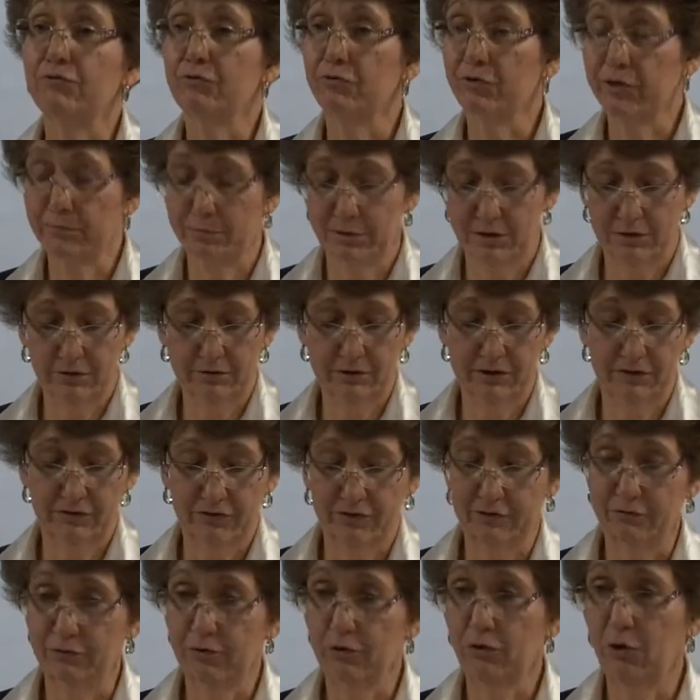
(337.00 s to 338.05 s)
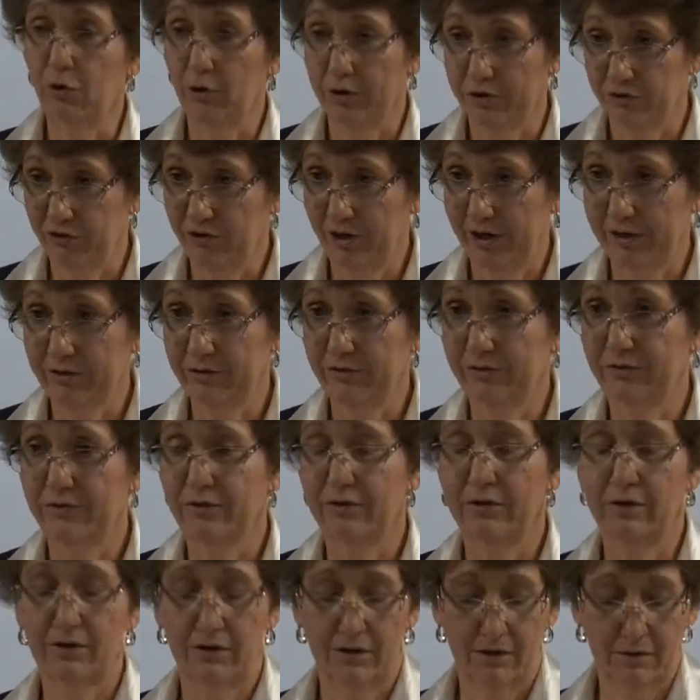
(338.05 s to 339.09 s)
Criminal and civil court
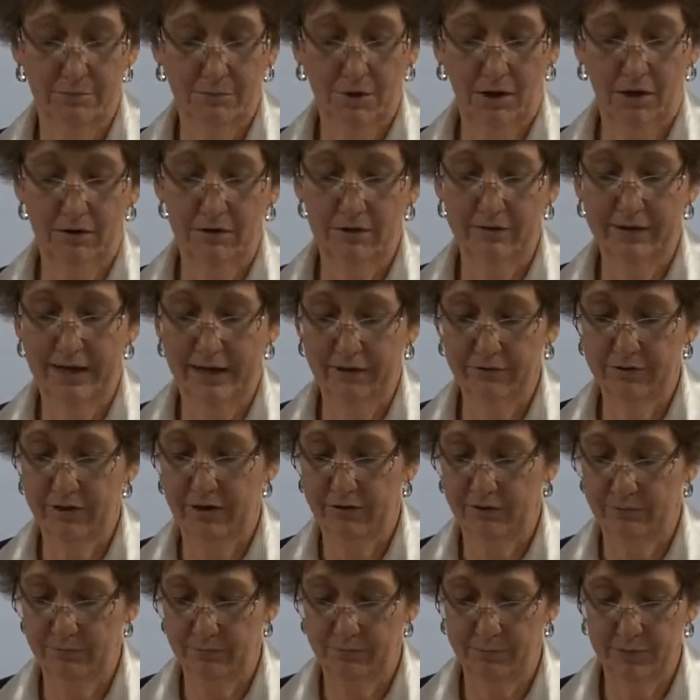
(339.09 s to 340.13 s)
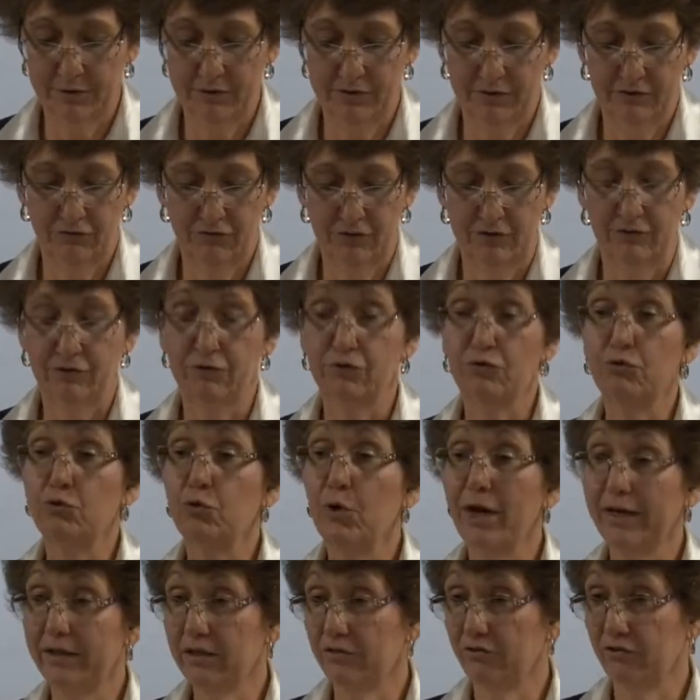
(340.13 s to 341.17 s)
checks are allowed on positions.
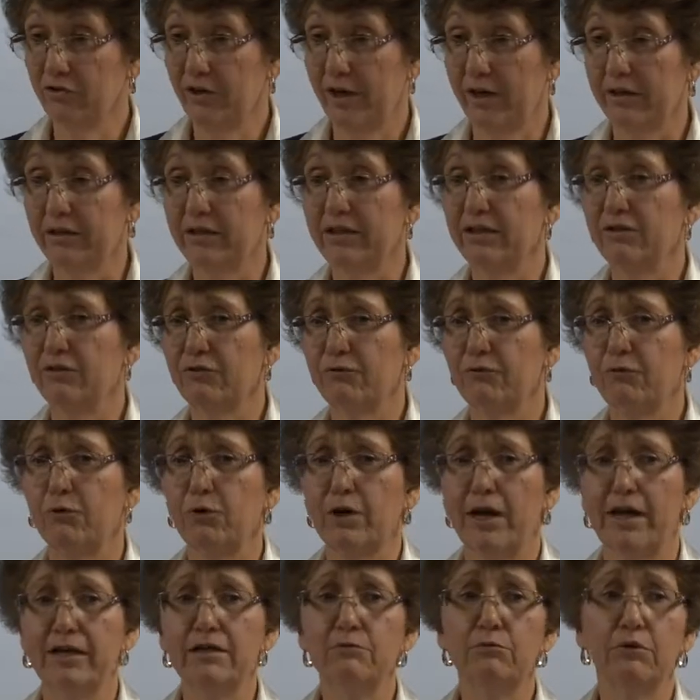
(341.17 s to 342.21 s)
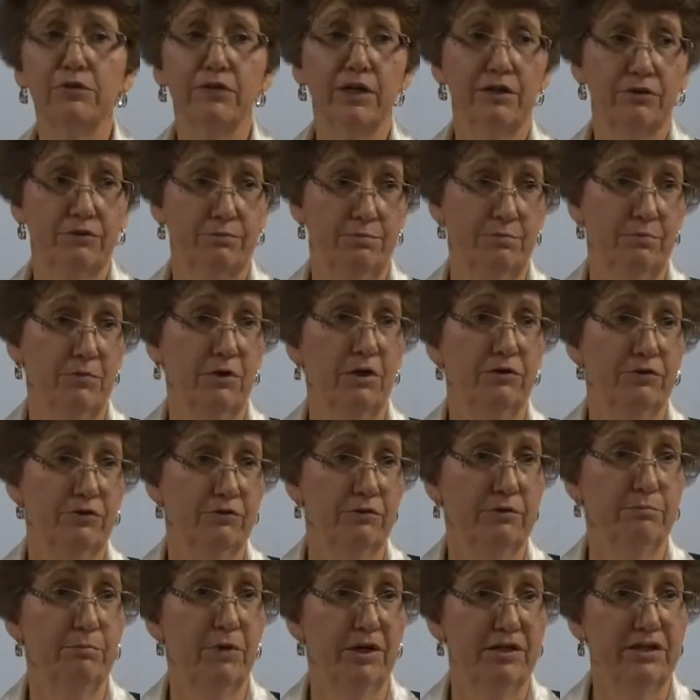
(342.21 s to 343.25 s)
Credit check is for anyone that's
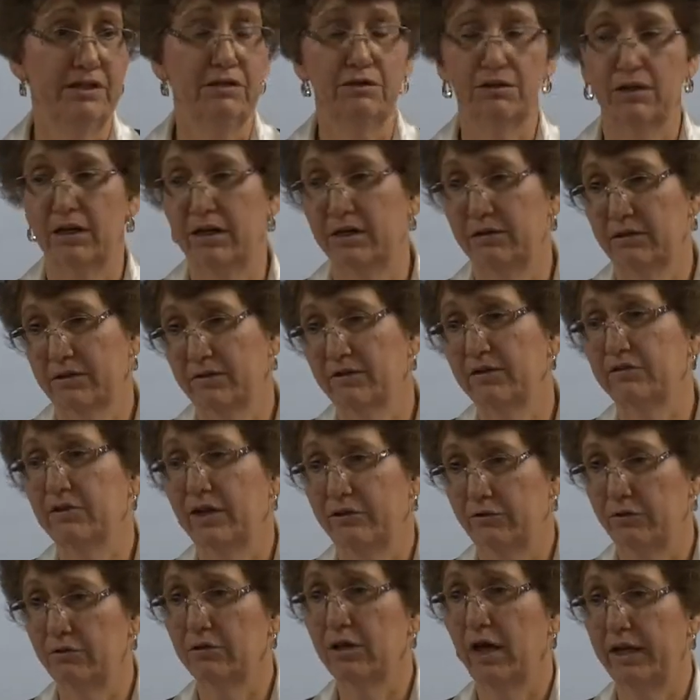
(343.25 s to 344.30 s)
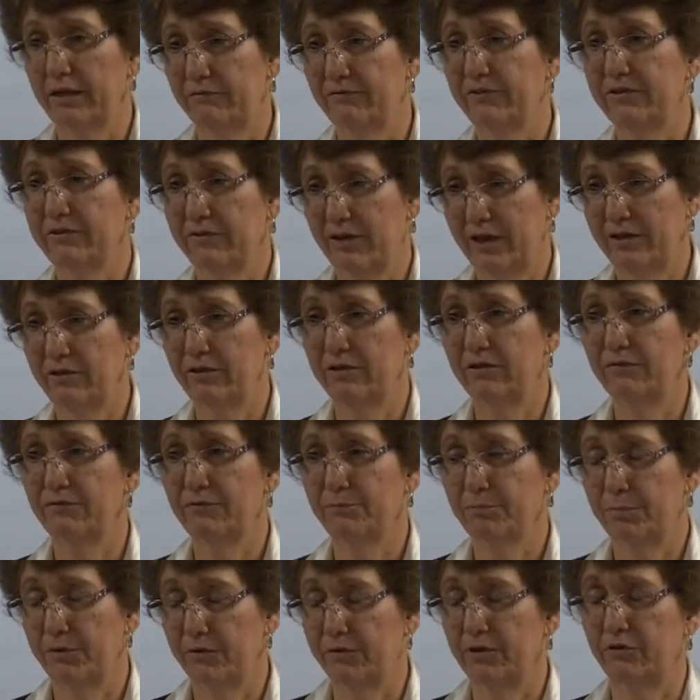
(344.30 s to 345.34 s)
doing money, and since I do a lot of
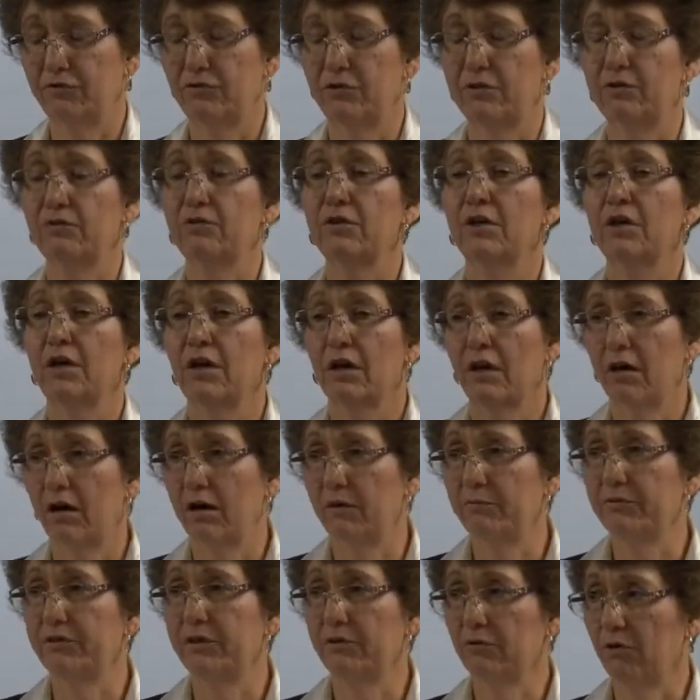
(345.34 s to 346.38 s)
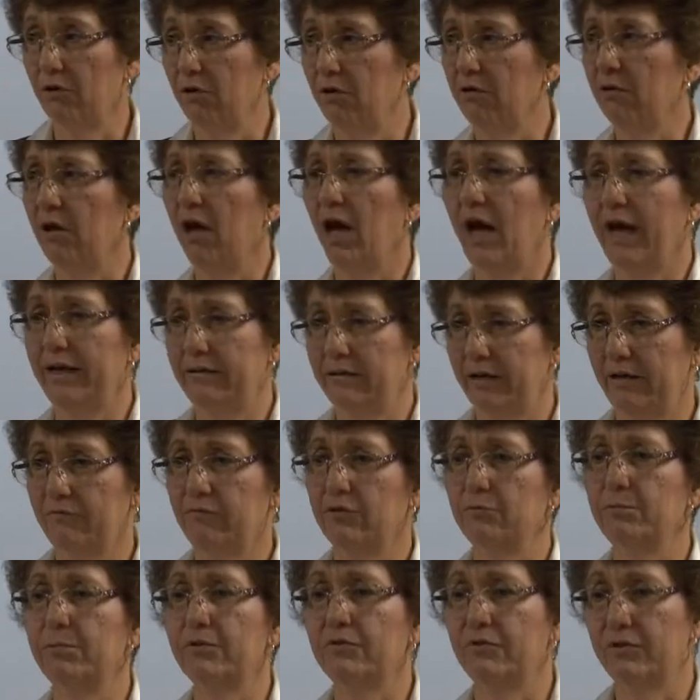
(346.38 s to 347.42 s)
executive positions, they're all
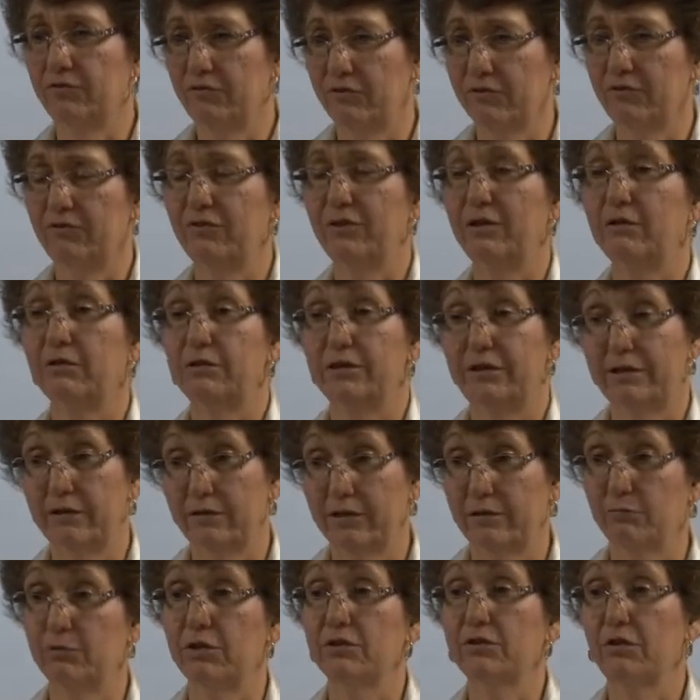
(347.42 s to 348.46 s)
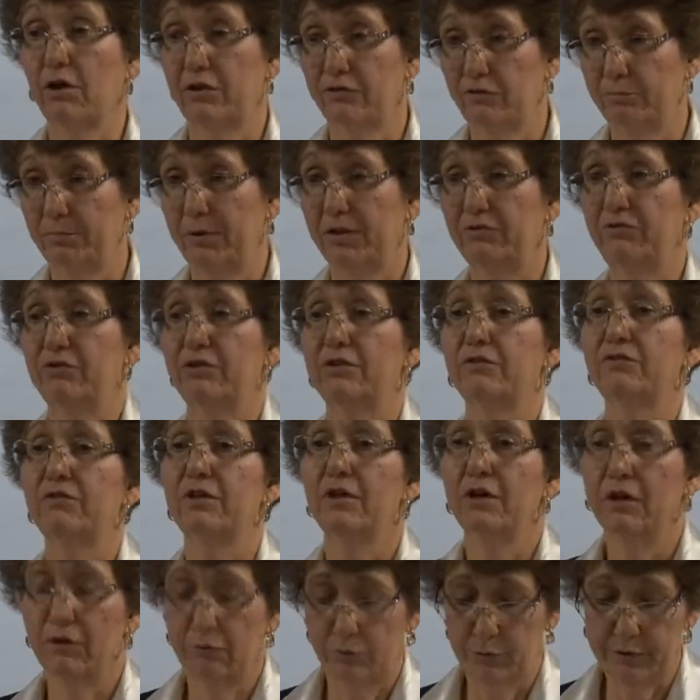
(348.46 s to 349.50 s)
high-level positions. They're dealing with large budgets.
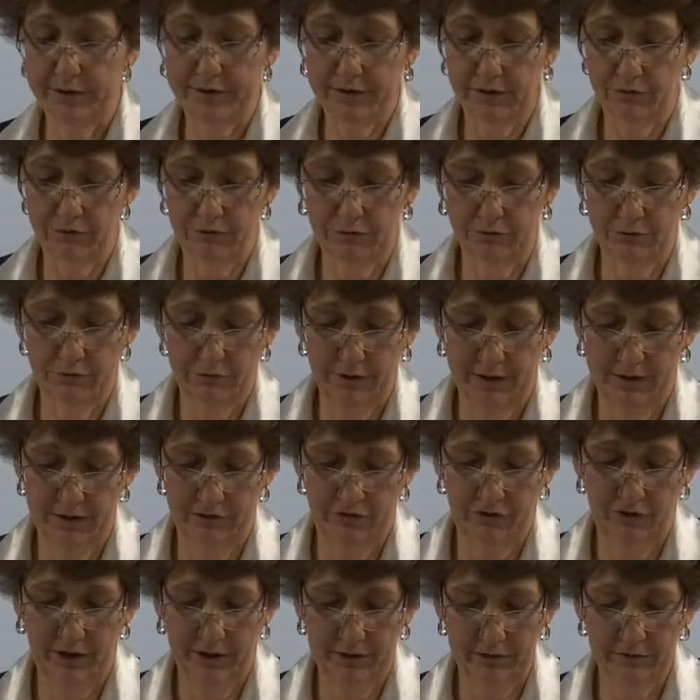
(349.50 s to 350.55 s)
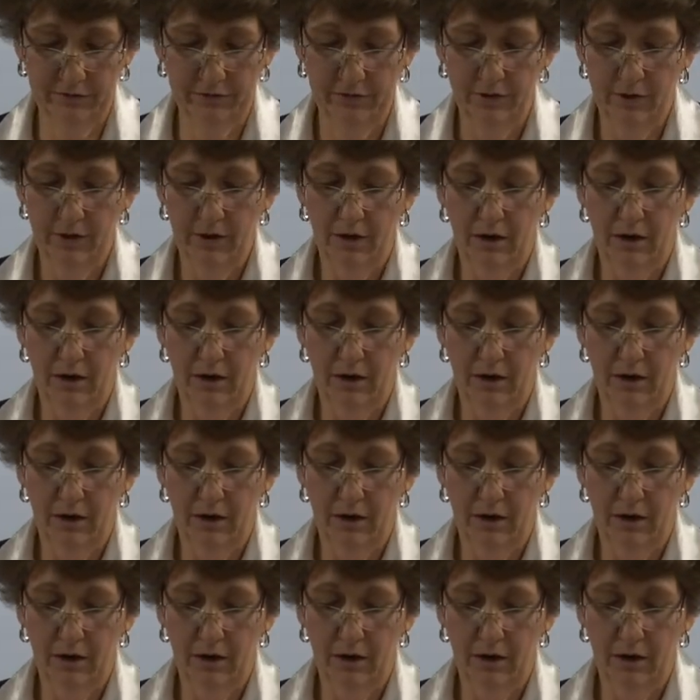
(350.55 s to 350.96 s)
We can do credit checks.